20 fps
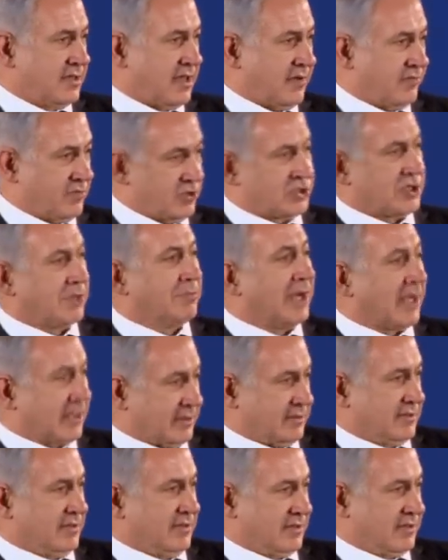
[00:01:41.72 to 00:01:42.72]
Every
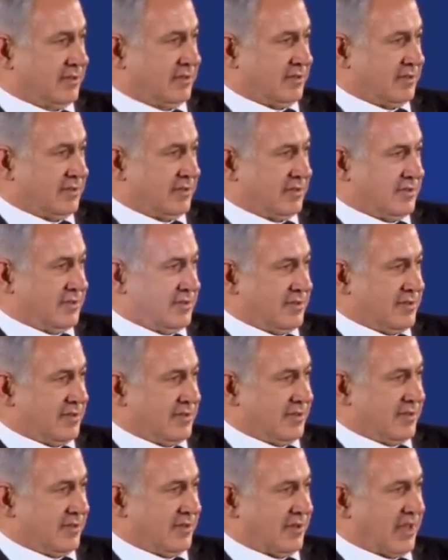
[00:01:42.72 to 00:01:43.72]
Shabbat,
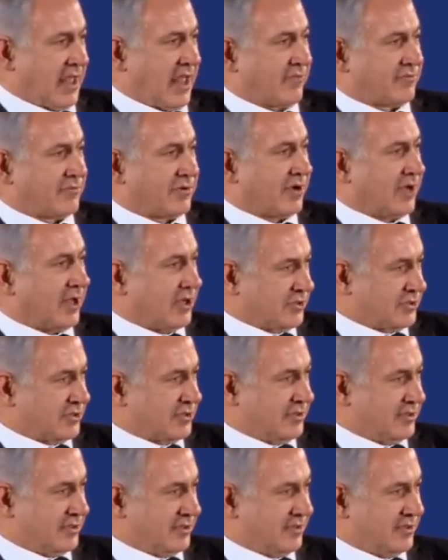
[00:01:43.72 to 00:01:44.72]
after
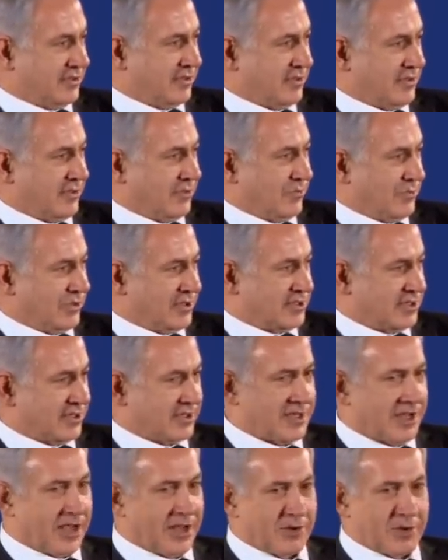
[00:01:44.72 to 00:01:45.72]
lunch, we
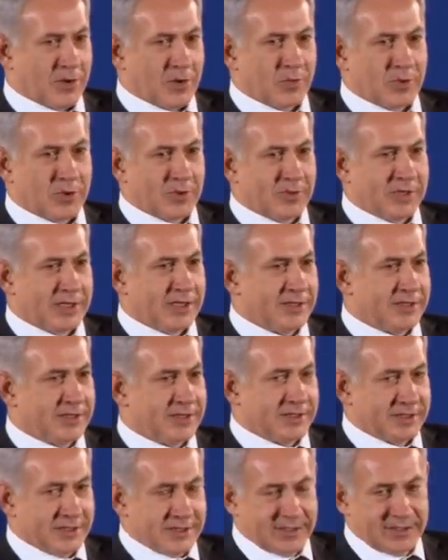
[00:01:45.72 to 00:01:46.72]
sit down and we read
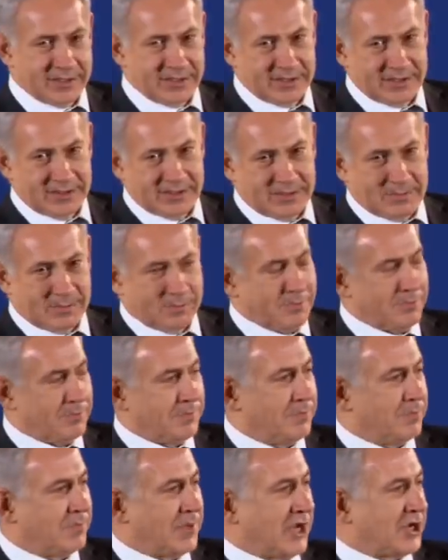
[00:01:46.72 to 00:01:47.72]

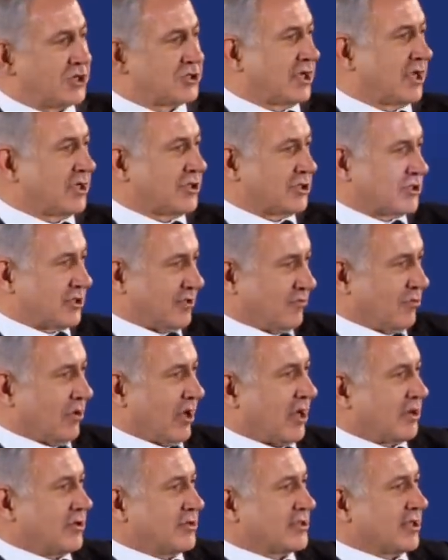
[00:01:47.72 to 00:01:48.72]
Parashat HaShavua.
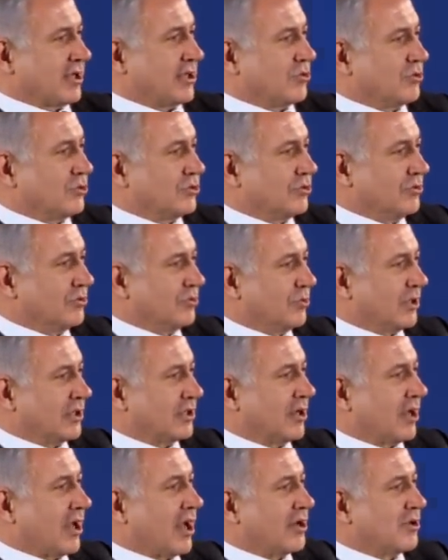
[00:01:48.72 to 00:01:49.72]
How do you say it? Dudu.
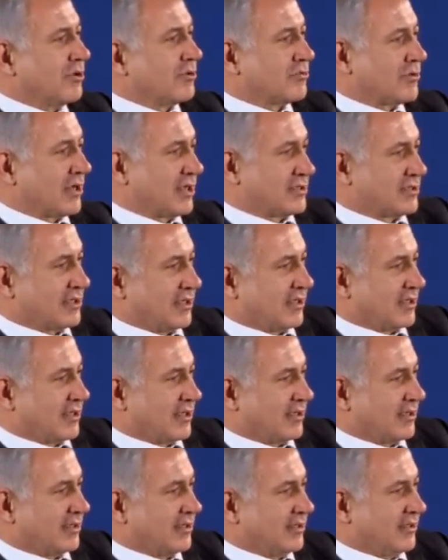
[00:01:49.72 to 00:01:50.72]
What, how do you translate
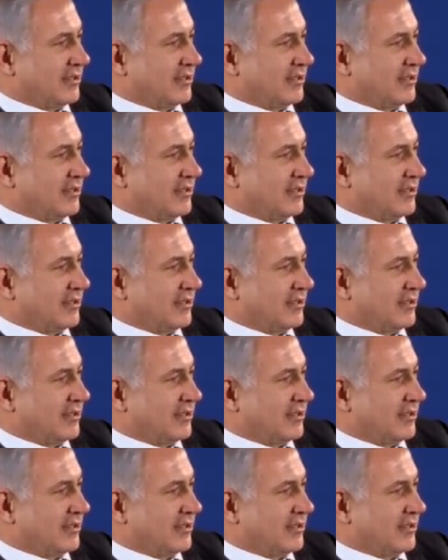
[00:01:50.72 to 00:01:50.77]
that?